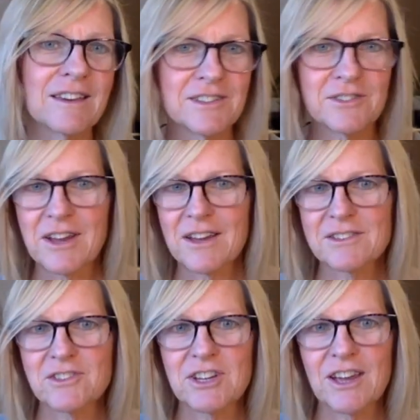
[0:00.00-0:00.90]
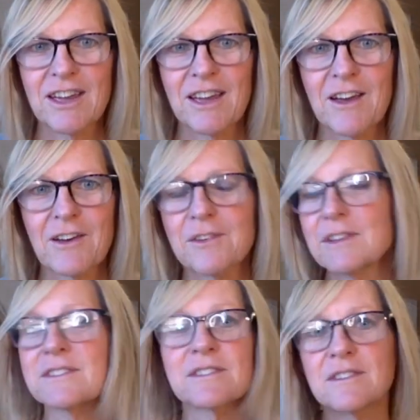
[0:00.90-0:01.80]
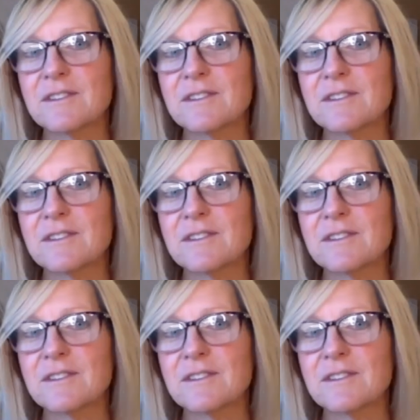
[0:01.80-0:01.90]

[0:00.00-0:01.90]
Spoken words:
strategy I have, it's